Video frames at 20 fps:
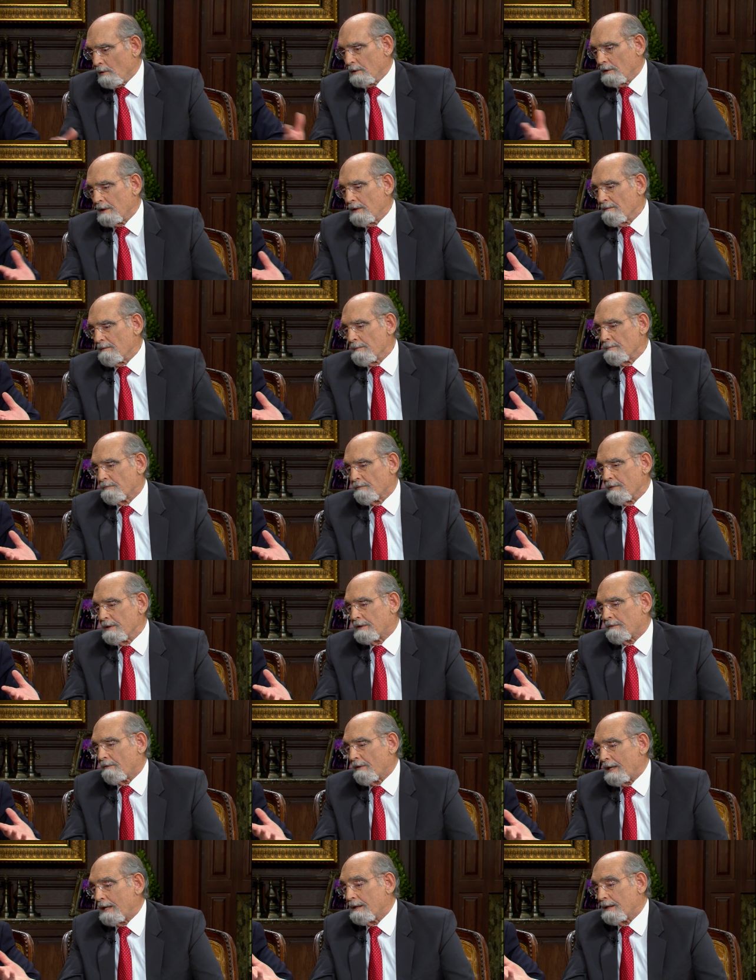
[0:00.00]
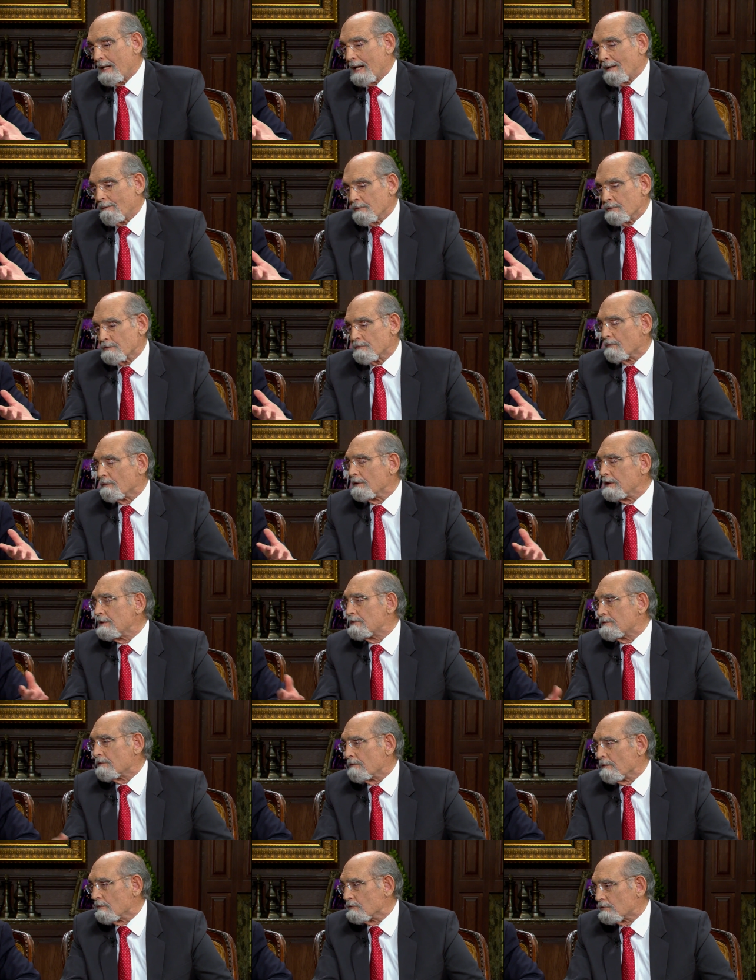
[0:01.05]
we'll give them three credit hours for
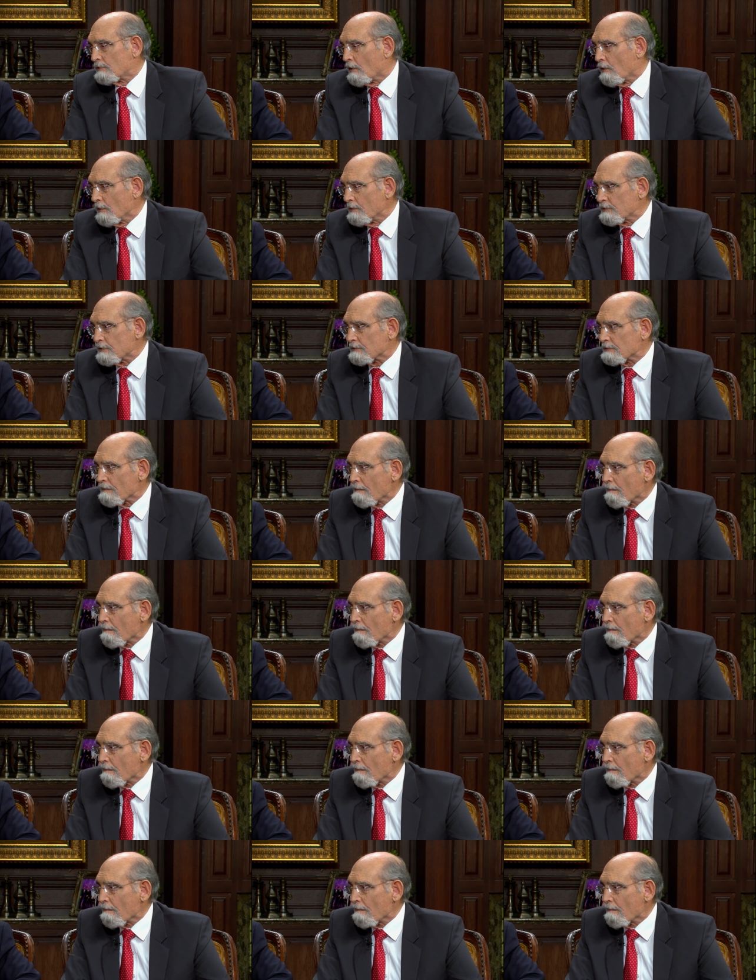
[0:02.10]
each of those courses.